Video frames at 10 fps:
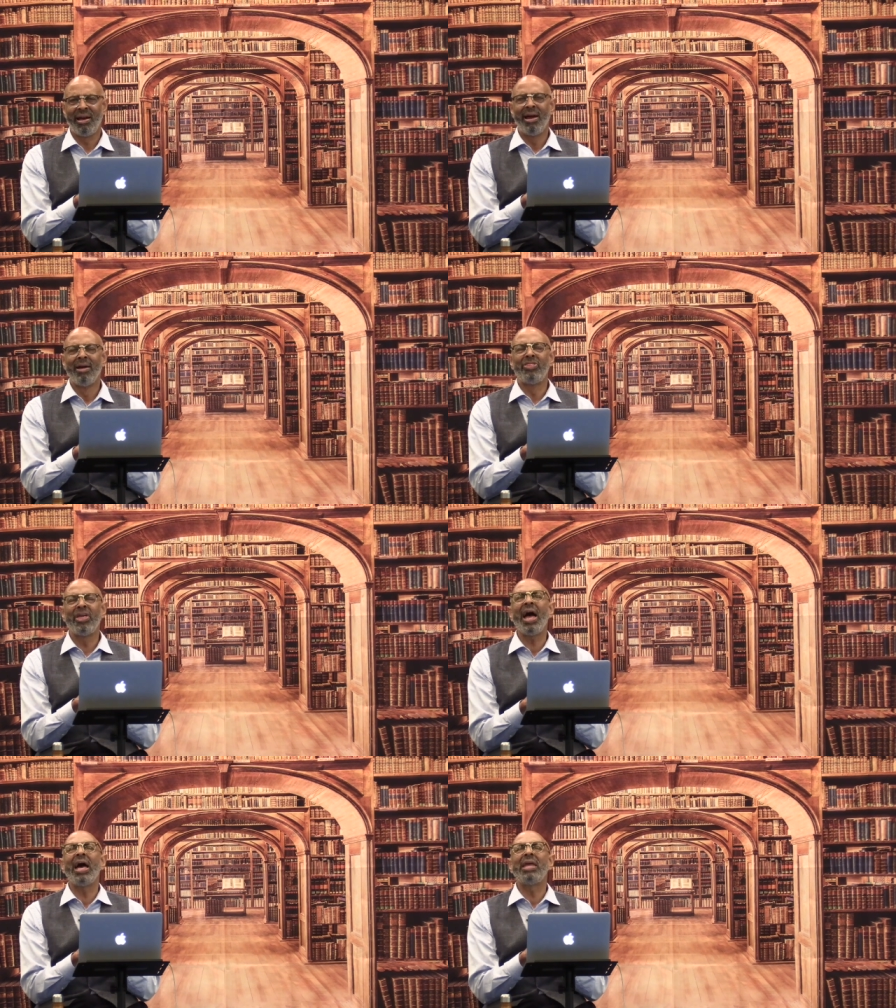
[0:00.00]

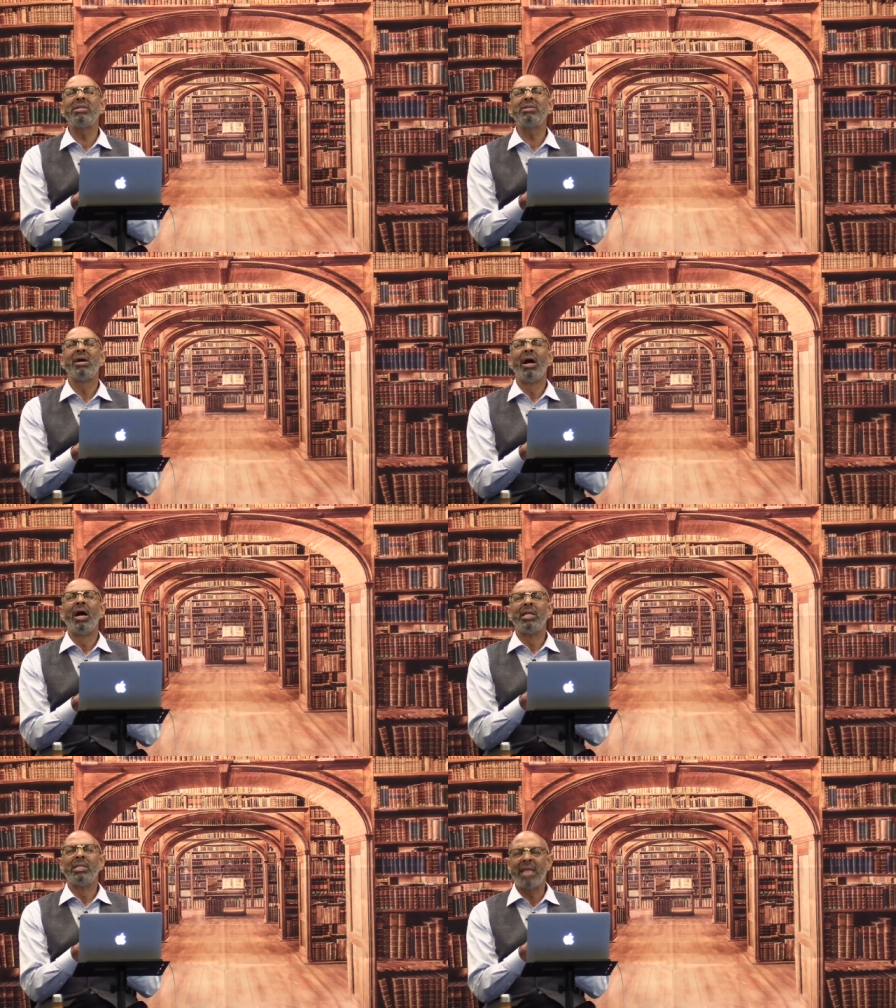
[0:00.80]
Then,
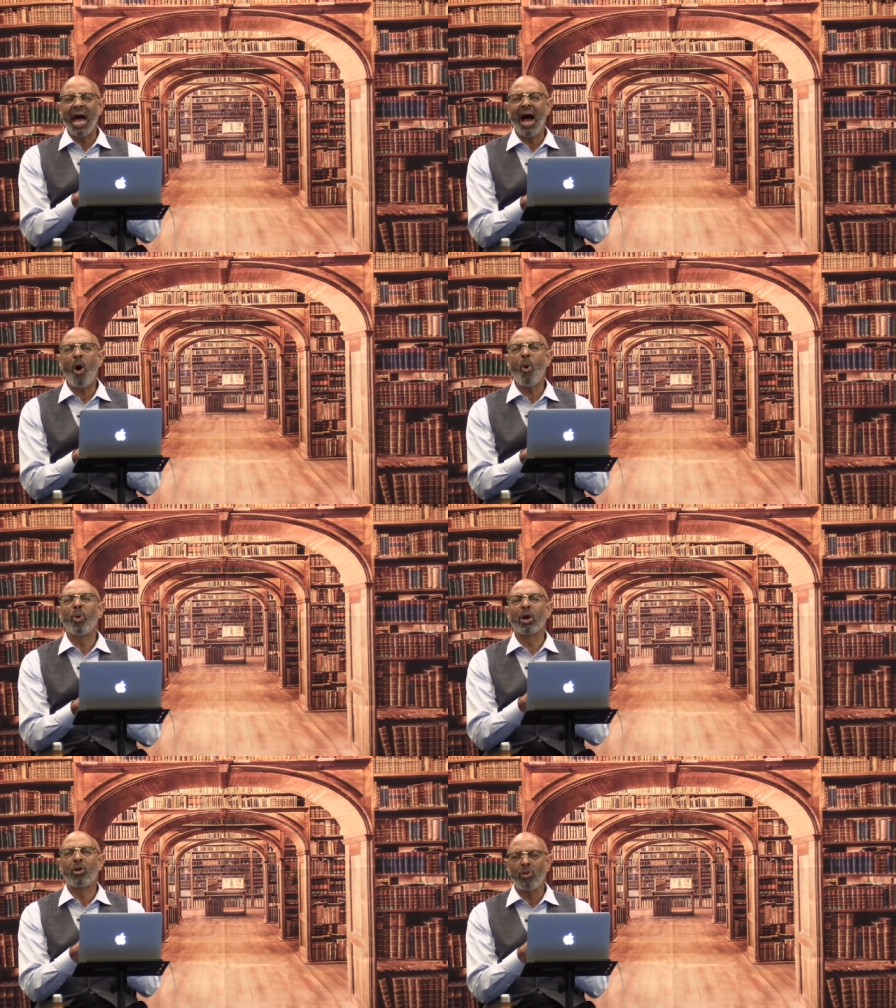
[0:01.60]
now we're
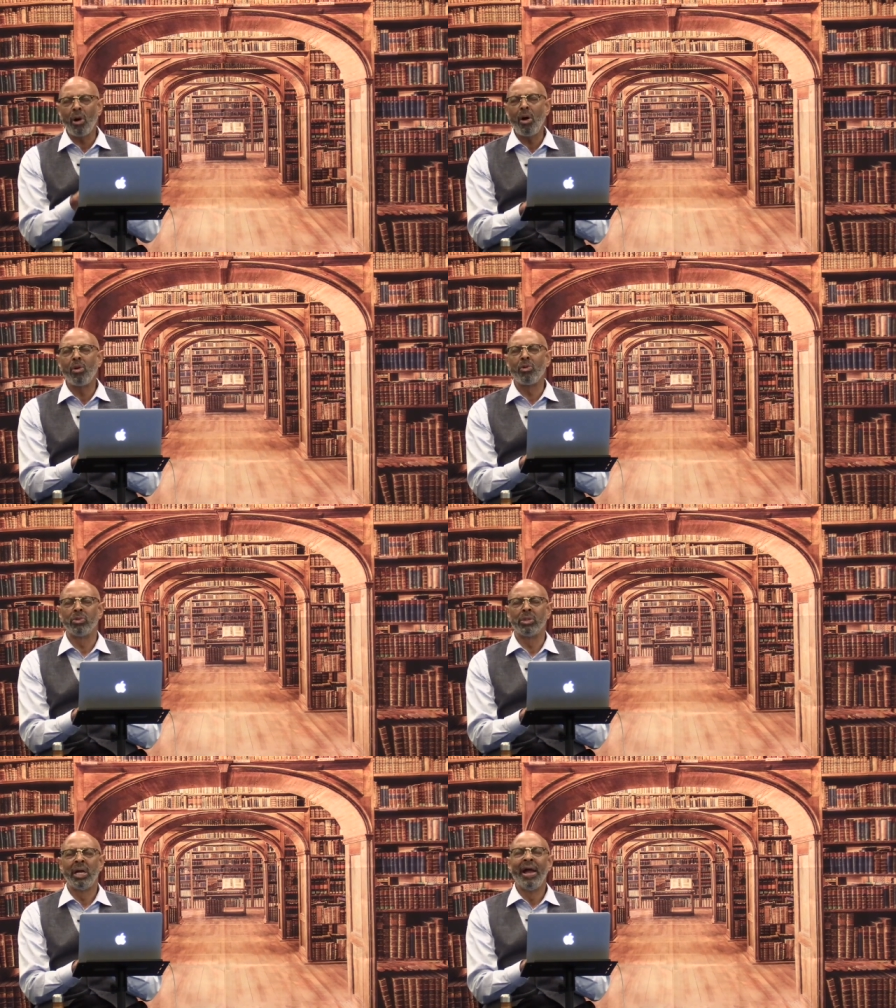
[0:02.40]
grown.
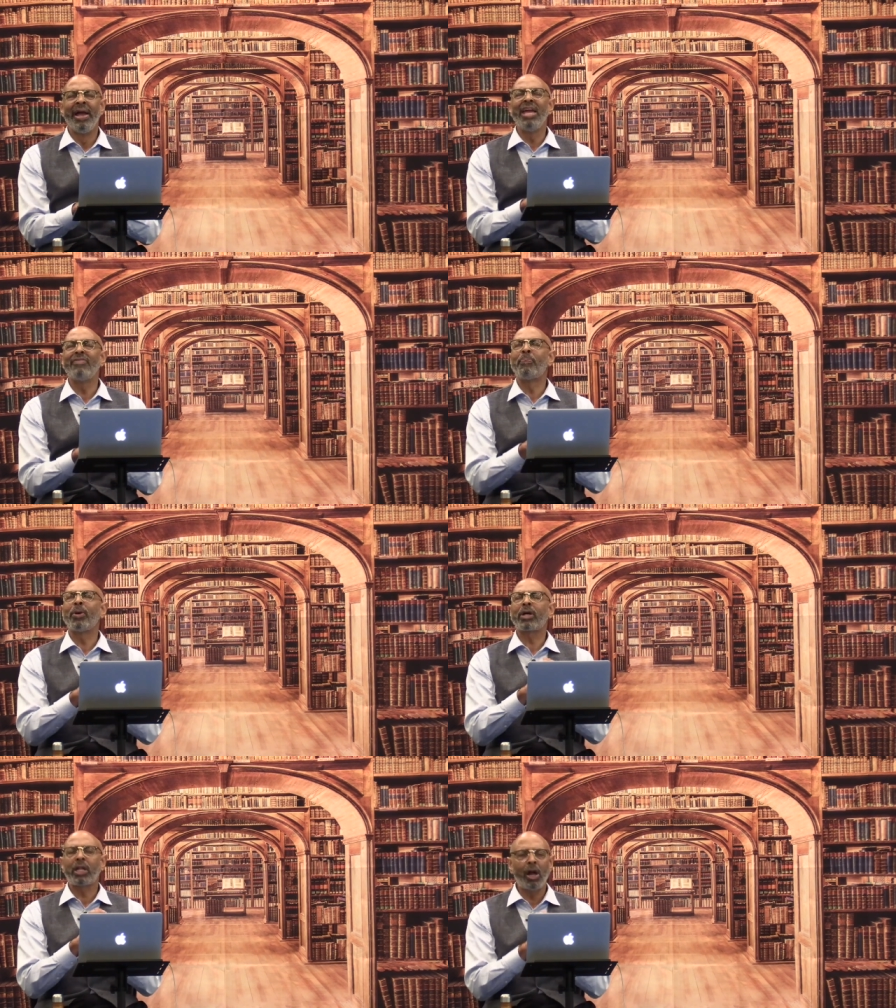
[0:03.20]
He even put
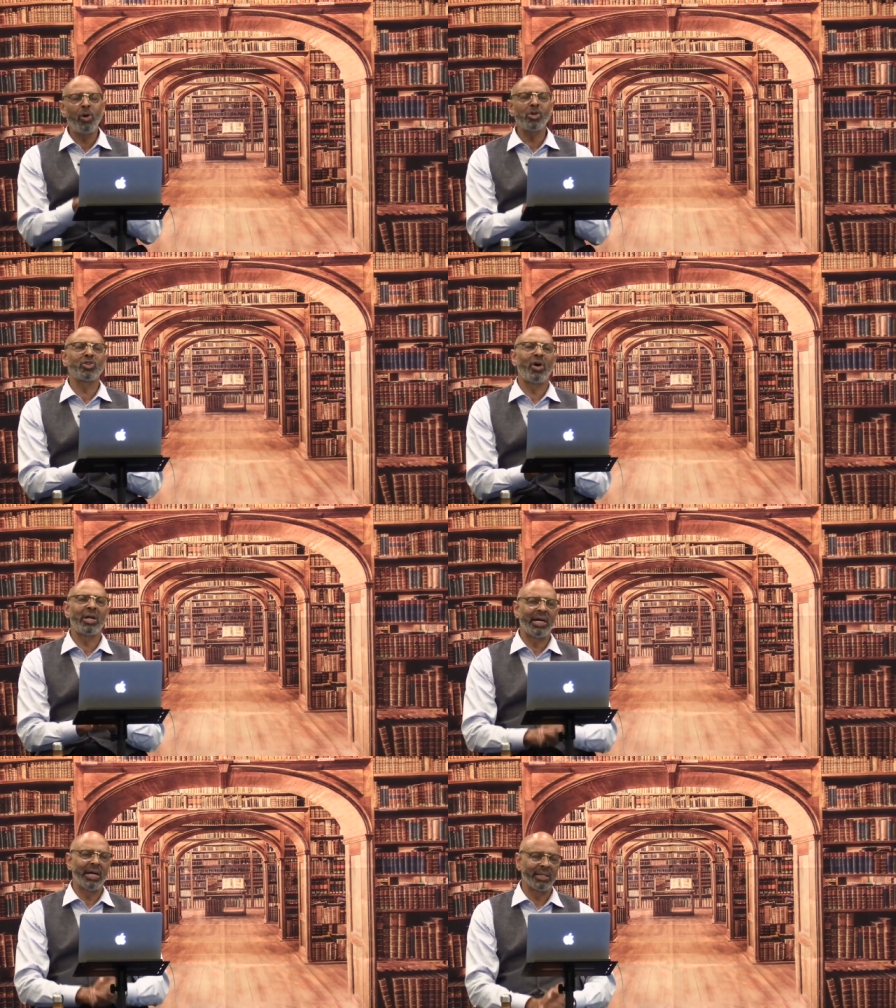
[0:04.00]
clothes on
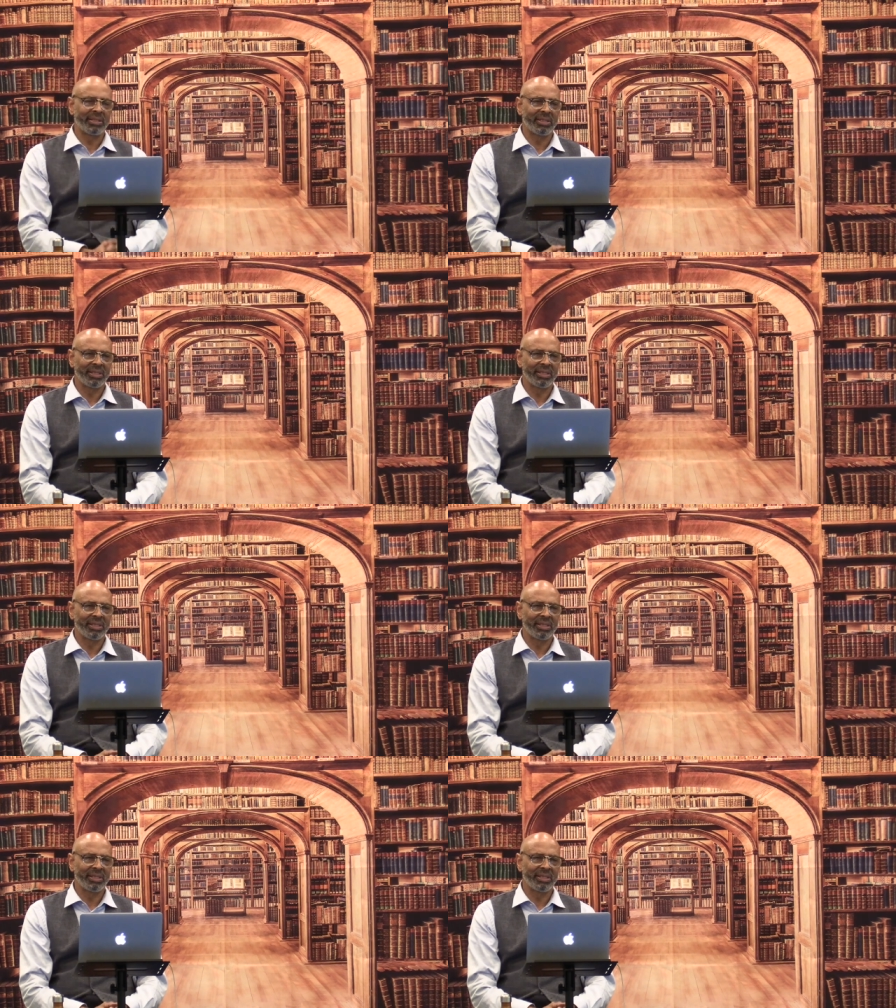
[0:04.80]
us